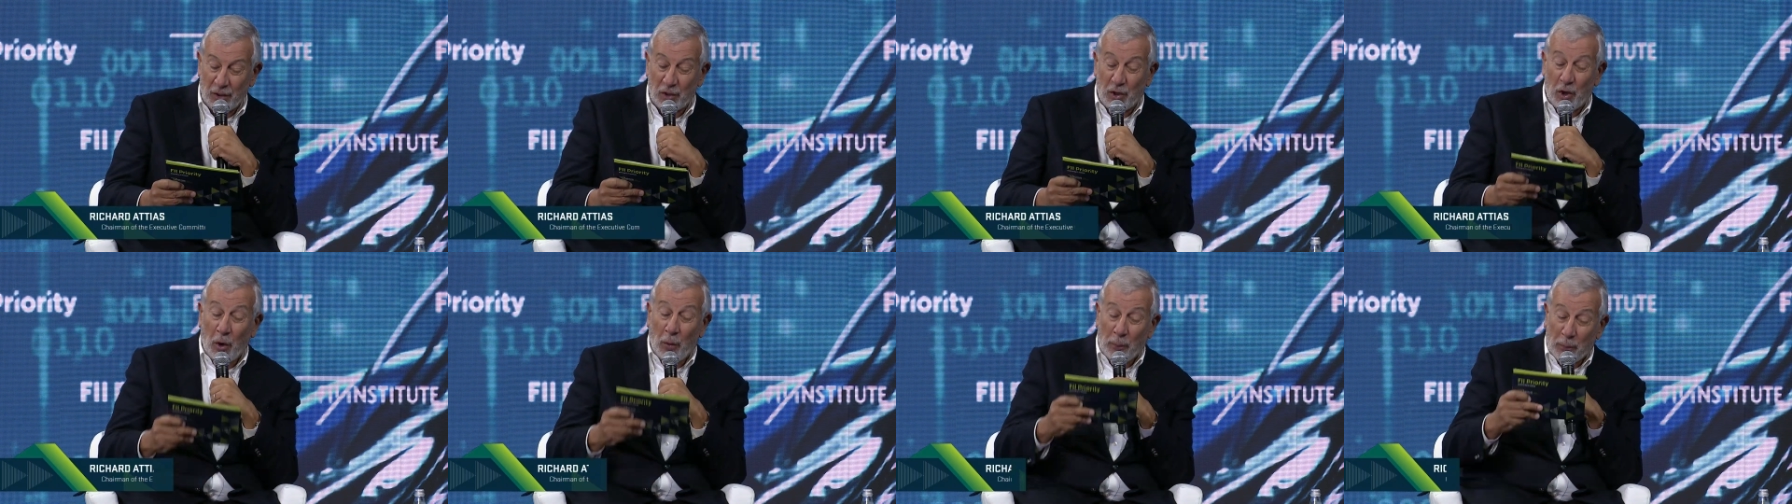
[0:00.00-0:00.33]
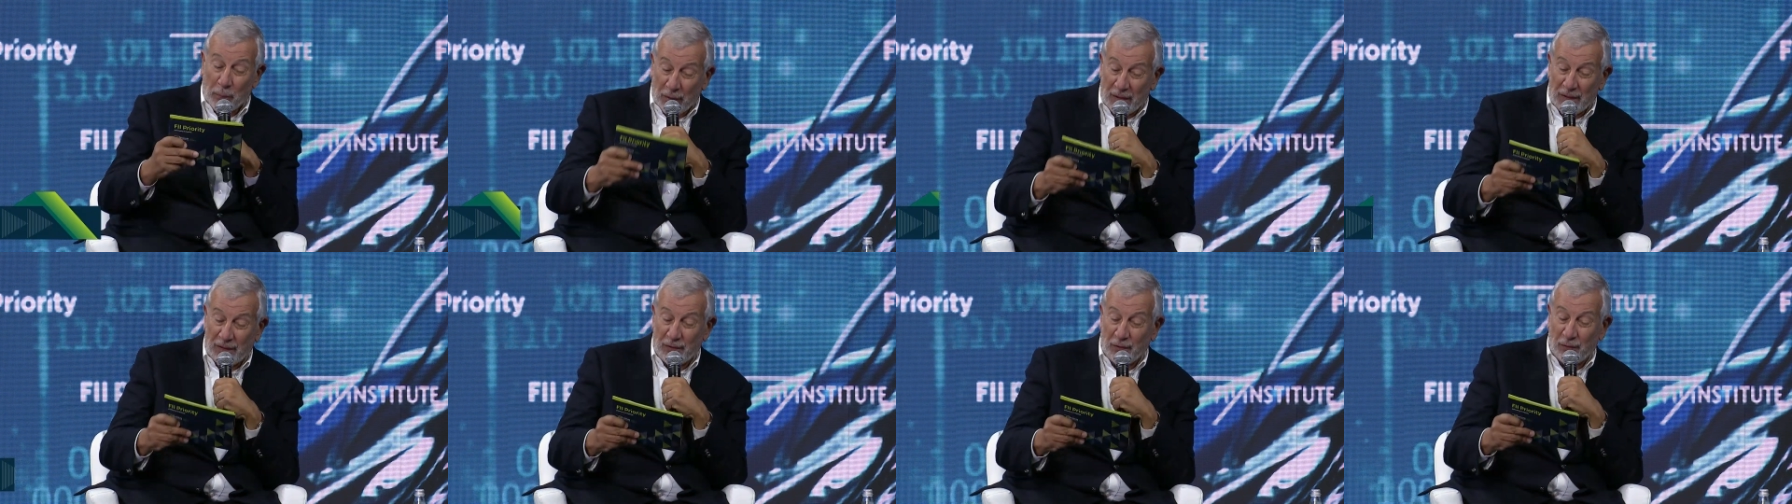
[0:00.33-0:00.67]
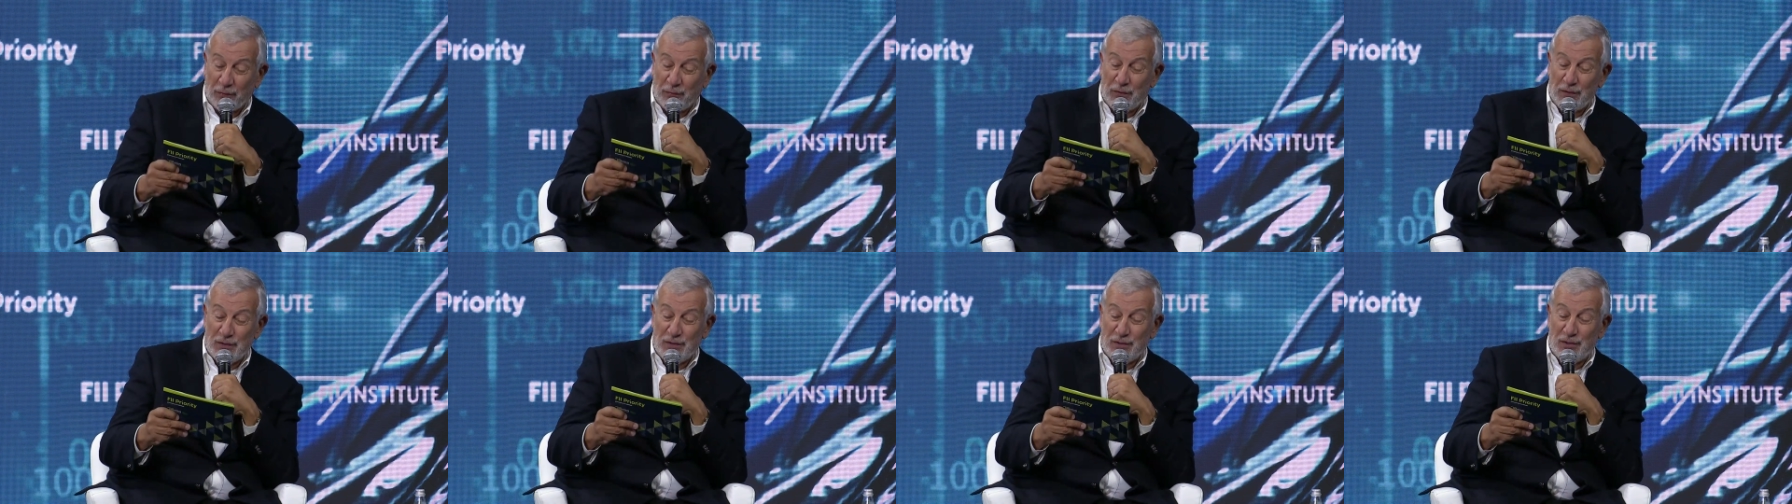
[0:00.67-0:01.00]
corporate
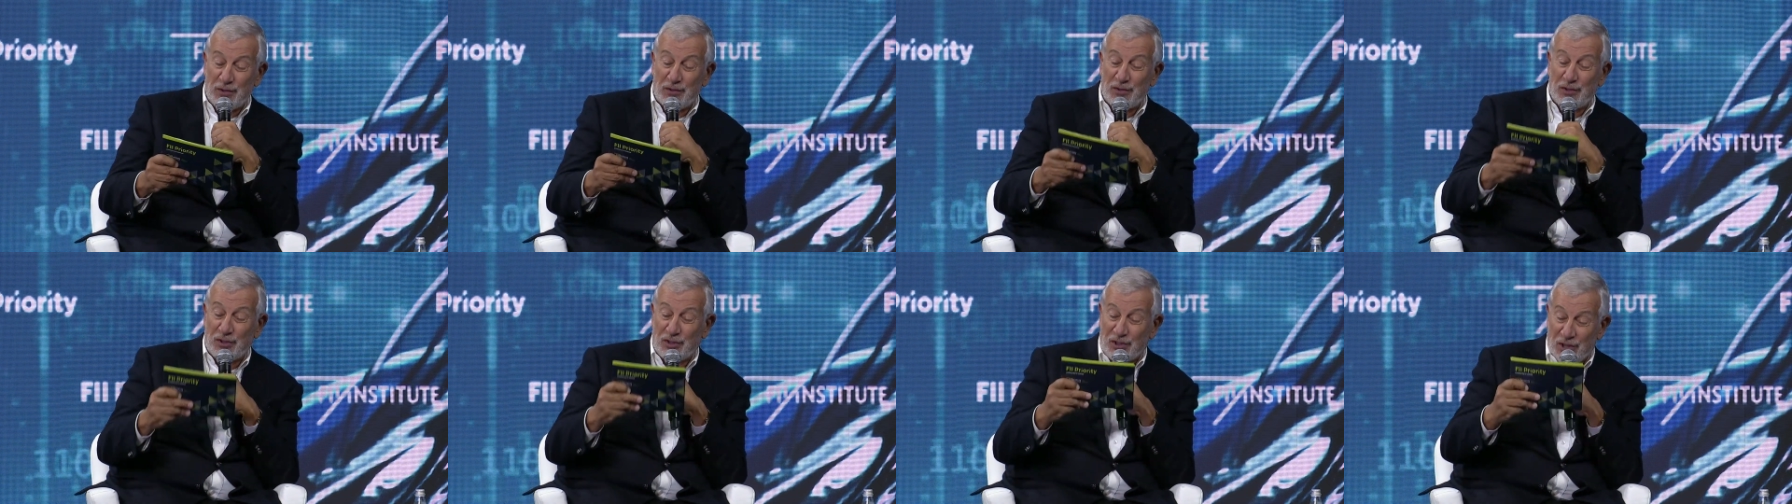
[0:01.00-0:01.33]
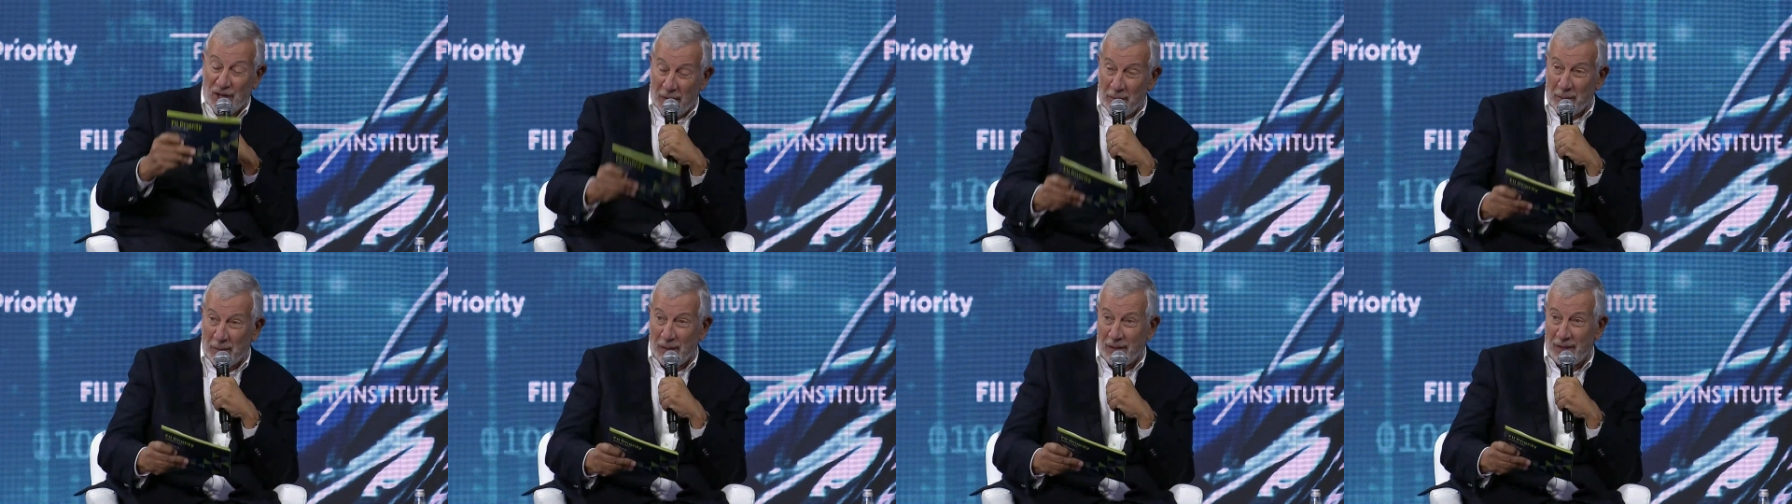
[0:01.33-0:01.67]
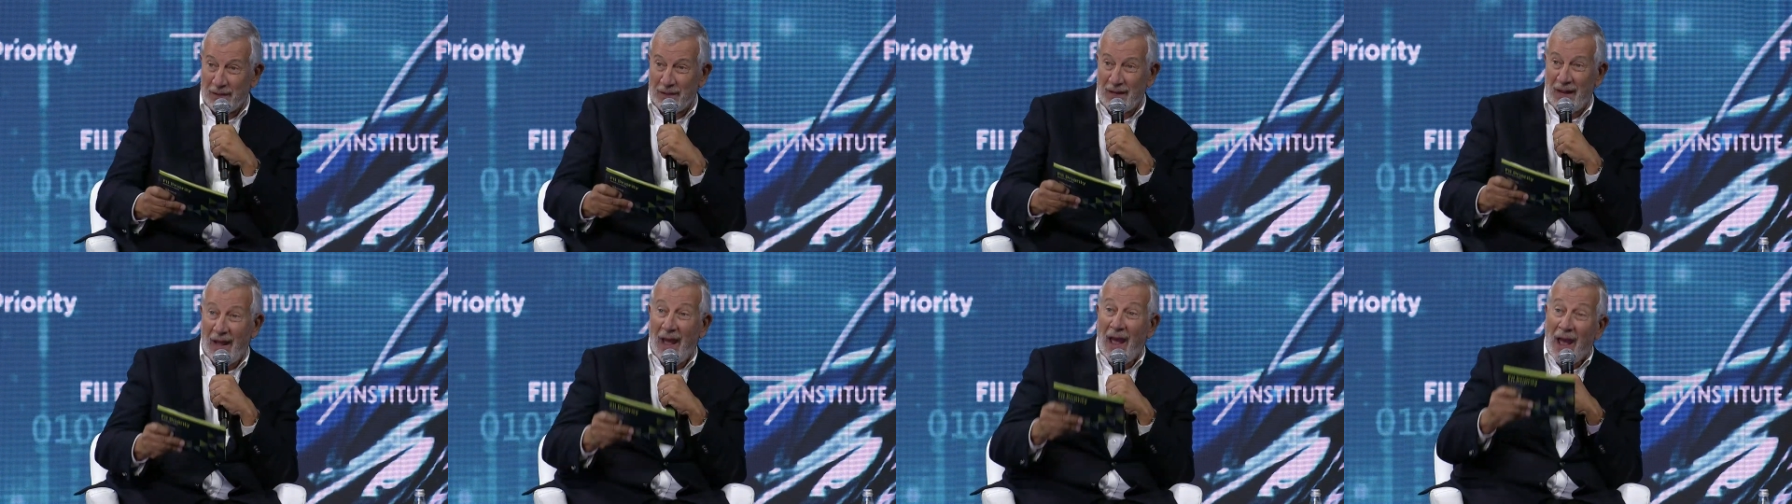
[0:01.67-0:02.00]
officer,
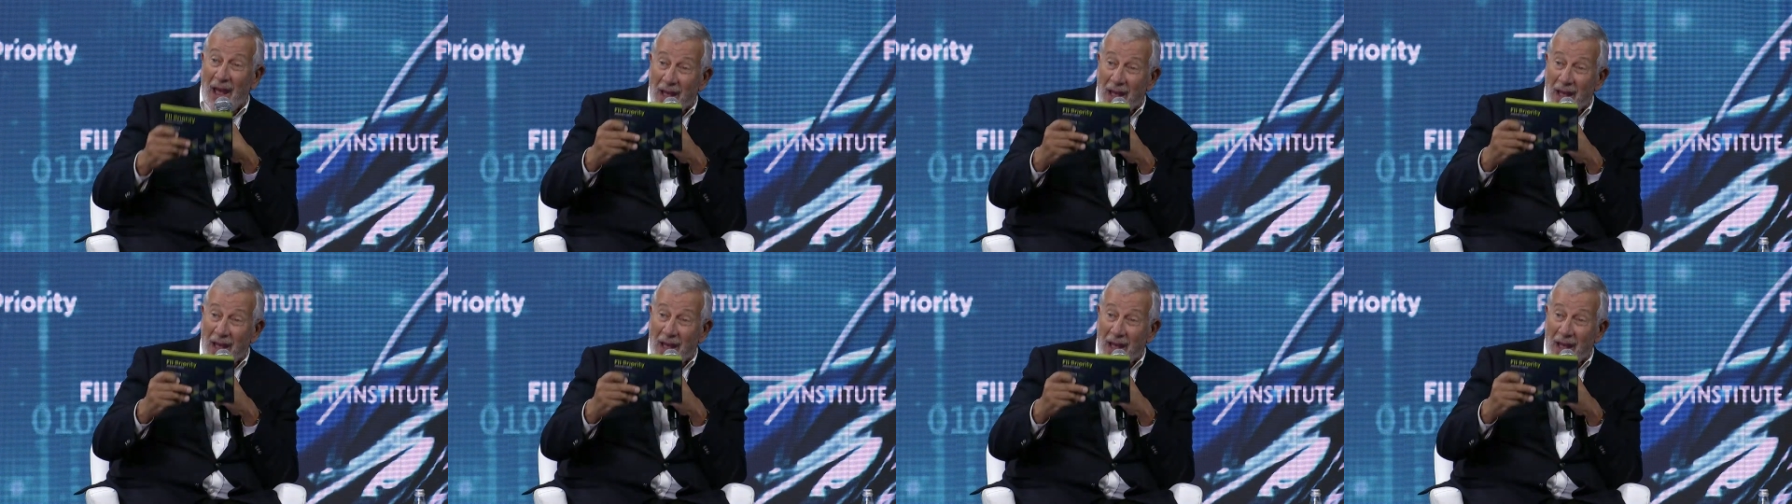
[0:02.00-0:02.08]
chairman,